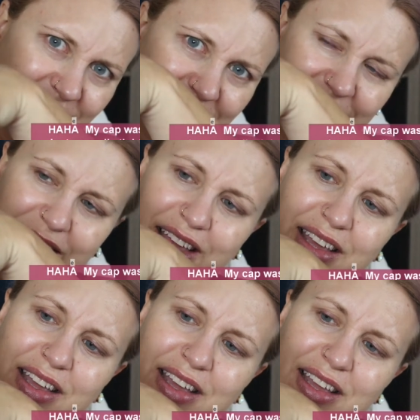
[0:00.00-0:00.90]
really
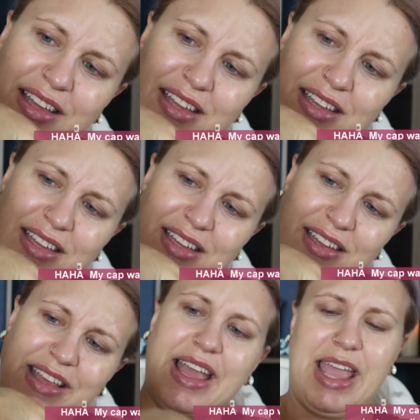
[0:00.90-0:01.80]

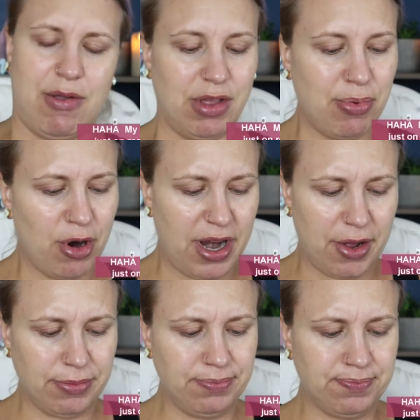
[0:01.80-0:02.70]
pour it out.